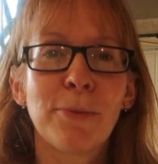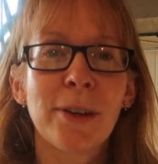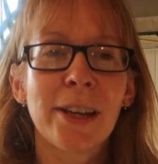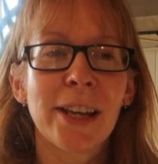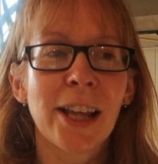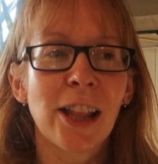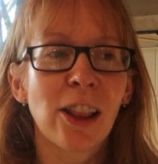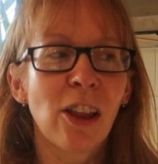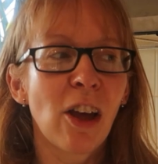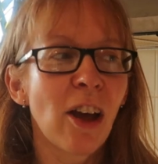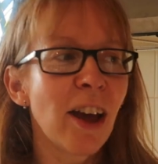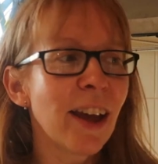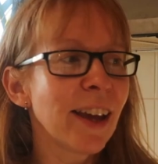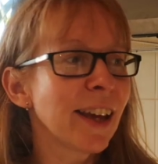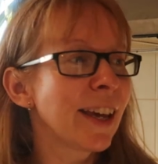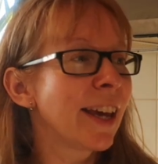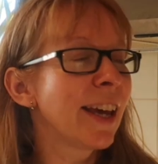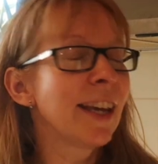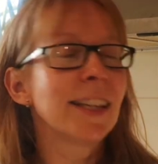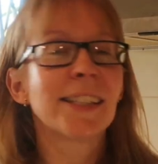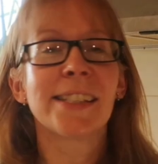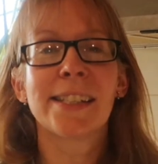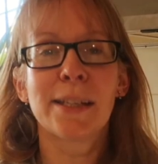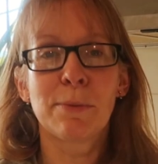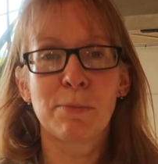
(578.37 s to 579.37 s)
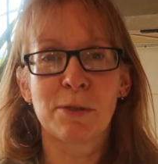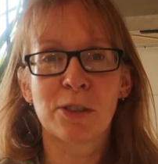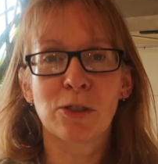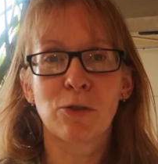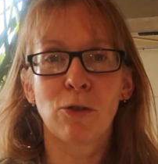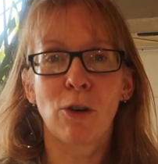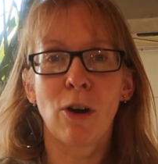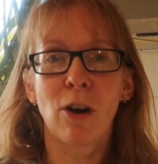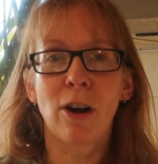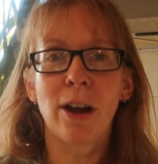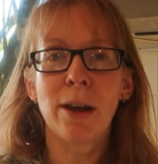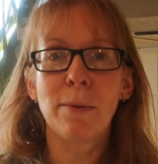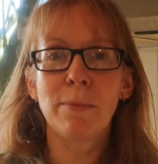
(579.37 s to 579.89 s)
me a like, hit
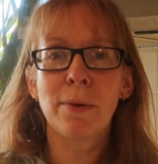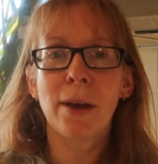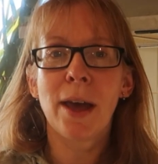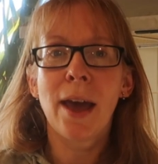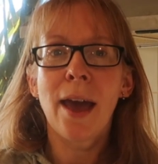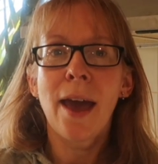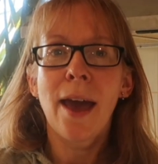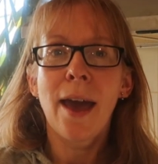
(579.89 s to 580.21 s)
subscribe,